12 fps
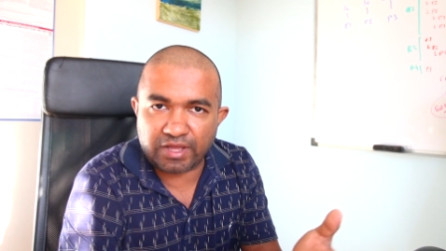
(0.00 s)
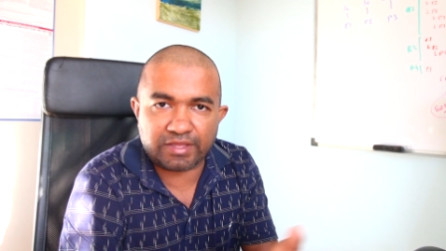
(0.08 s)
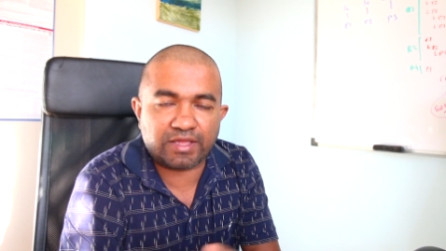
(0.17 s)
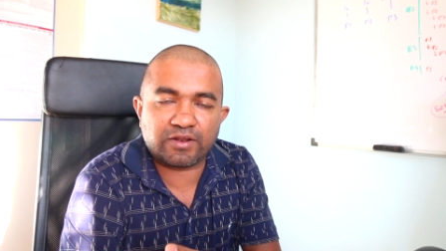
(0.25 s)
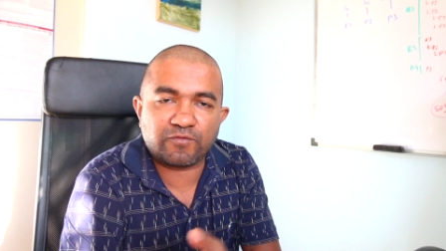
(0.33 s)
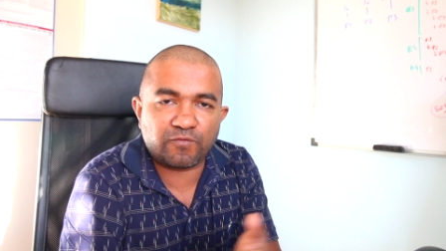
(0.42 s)
i
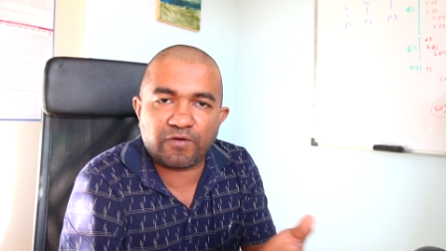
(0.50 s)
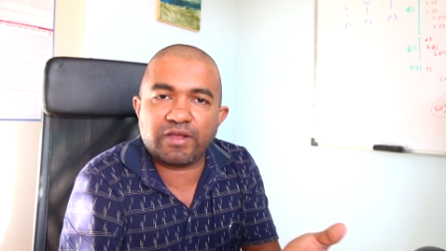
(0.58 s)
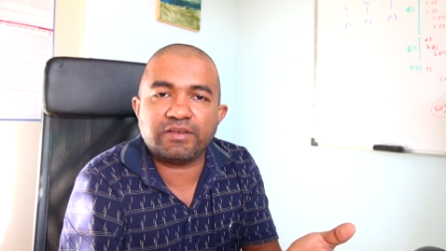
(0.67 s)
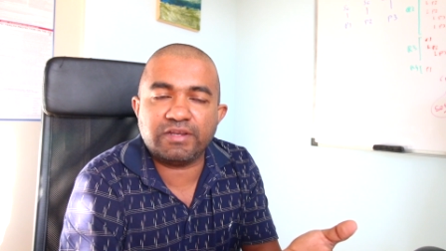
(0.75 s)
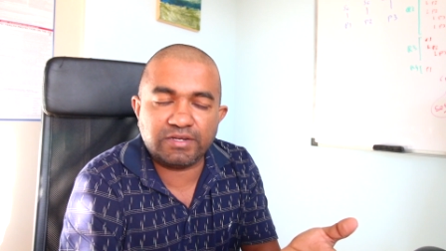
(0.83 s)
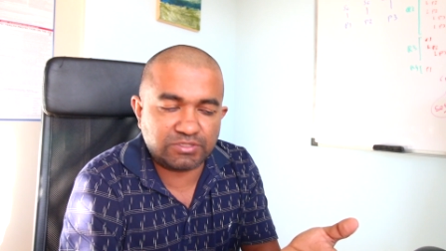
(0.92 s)
cannot
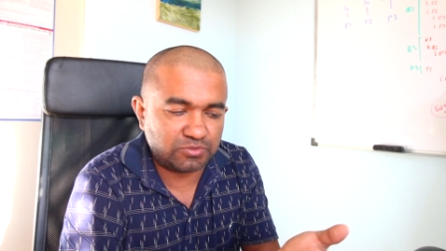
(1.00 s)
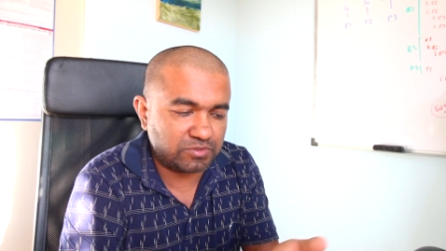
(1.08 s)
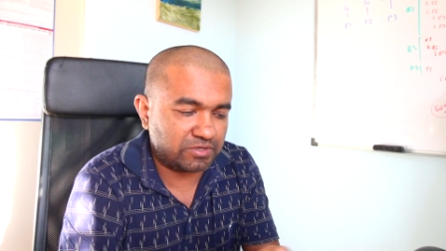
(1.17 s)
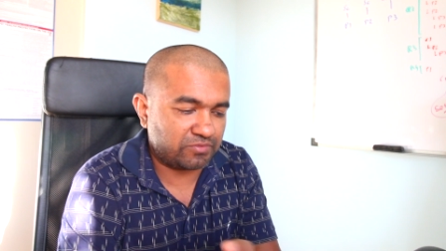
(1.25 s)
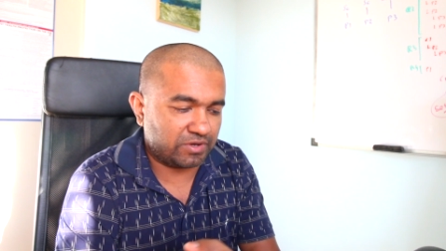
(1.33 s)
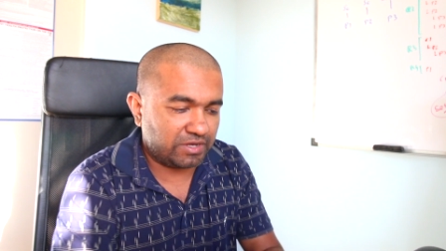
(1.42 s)
find any
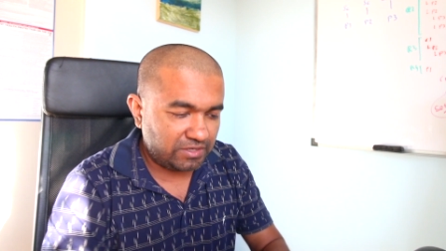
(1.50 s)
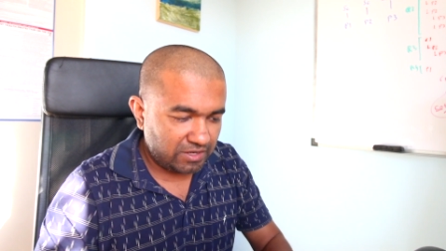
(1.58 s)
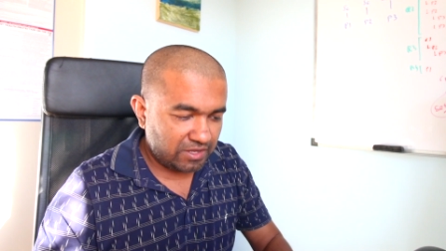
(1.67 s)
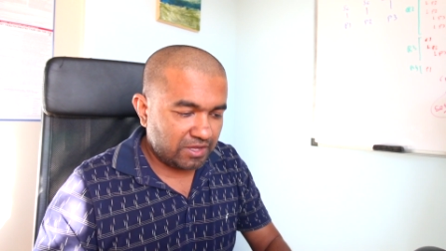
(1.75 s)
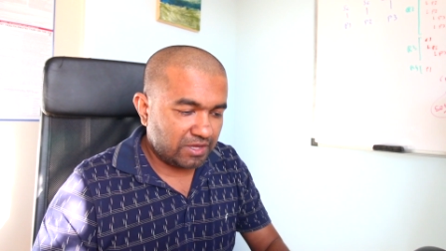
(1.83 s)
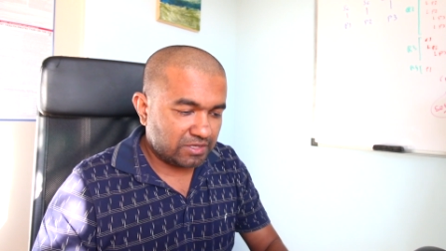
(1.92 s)
student right
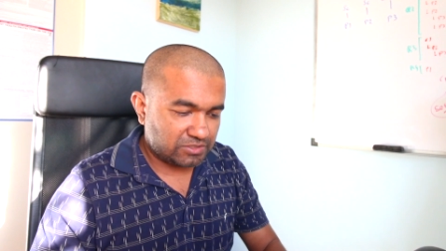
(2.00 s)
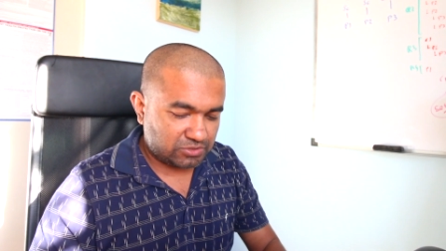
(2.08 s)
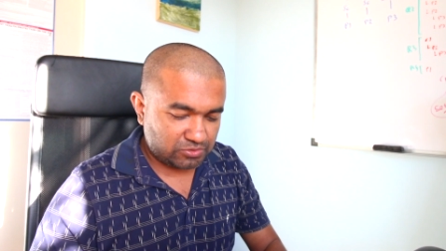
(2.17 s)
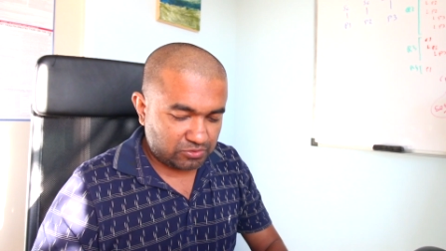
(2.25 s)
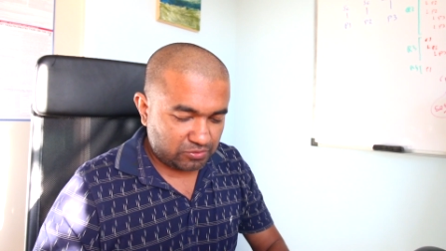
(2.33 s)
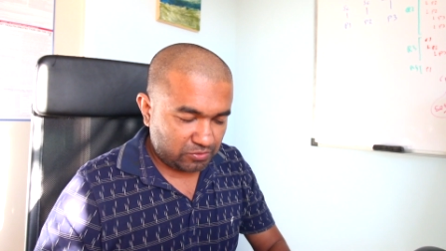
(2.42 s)

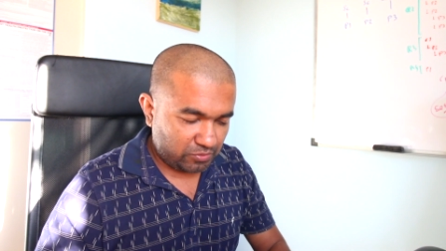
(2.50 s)
so